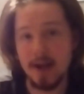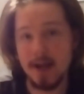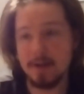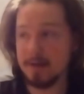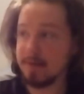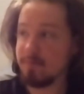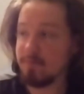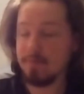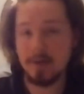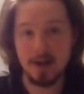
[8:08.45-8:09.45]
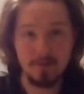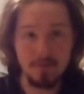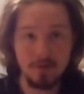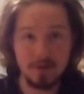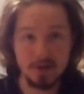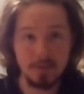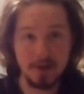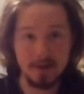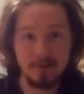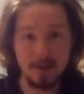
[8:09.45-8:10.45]
as in you know more
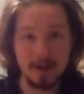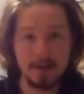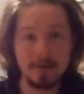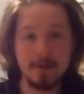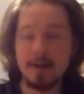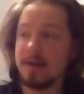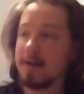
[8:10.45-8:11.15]
display fans,